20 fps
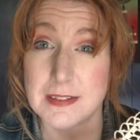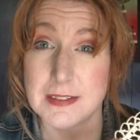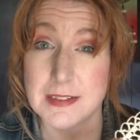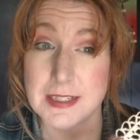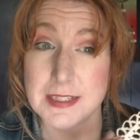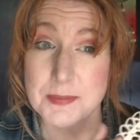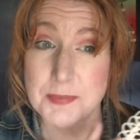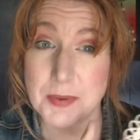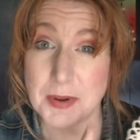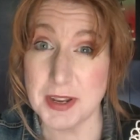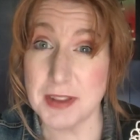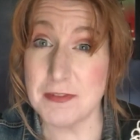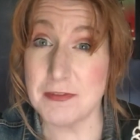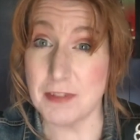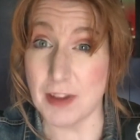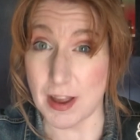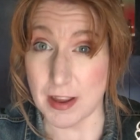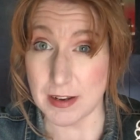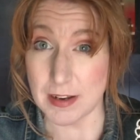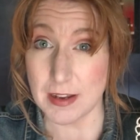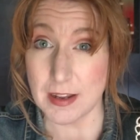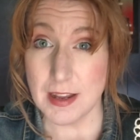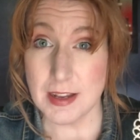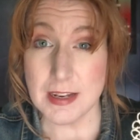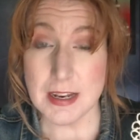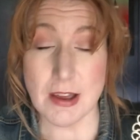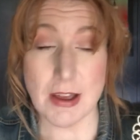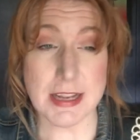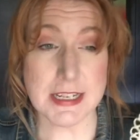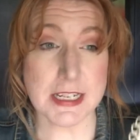it's pretty fun.
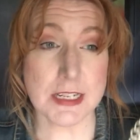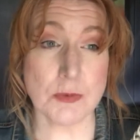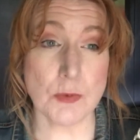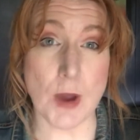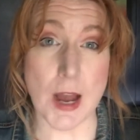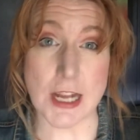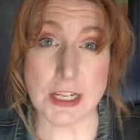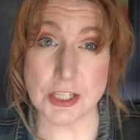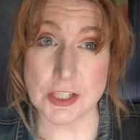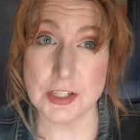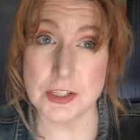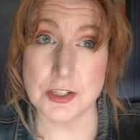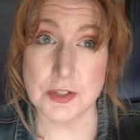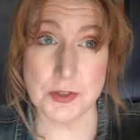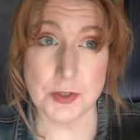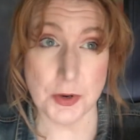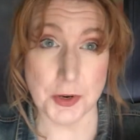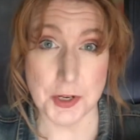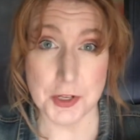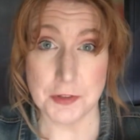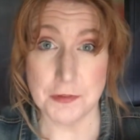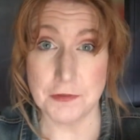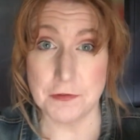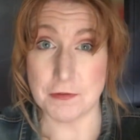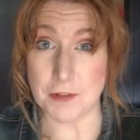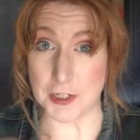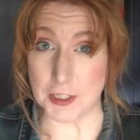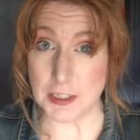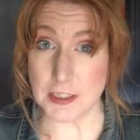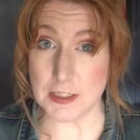Now I did watch the tutorial
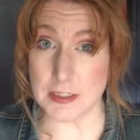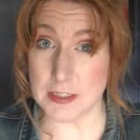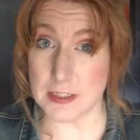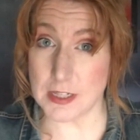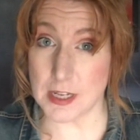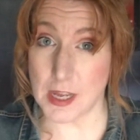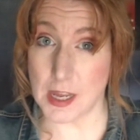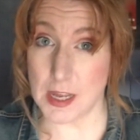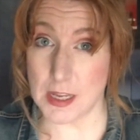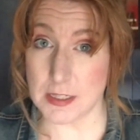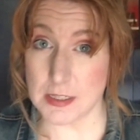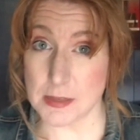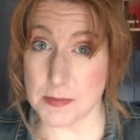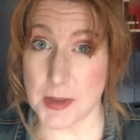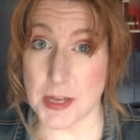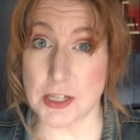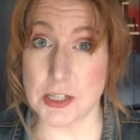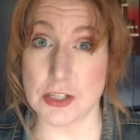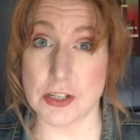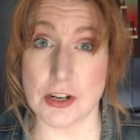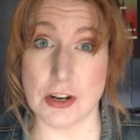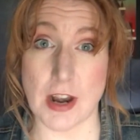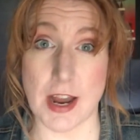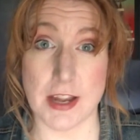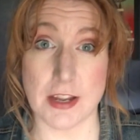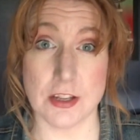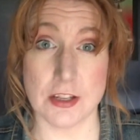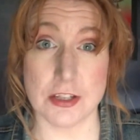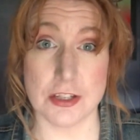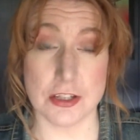first to make sure I
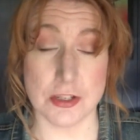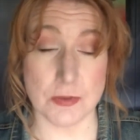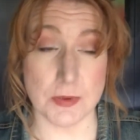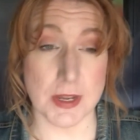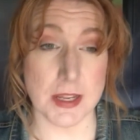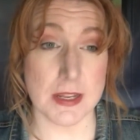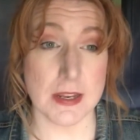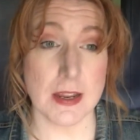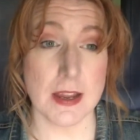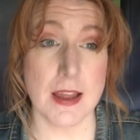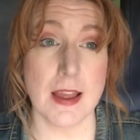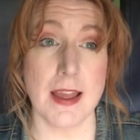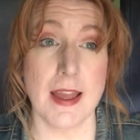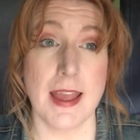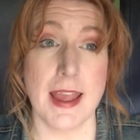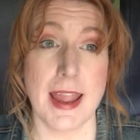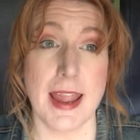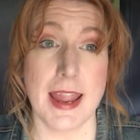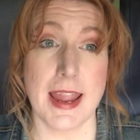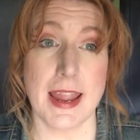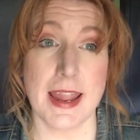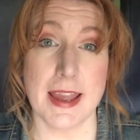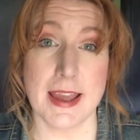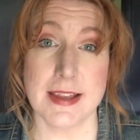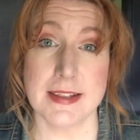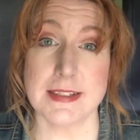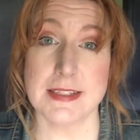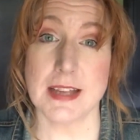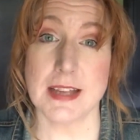could do it and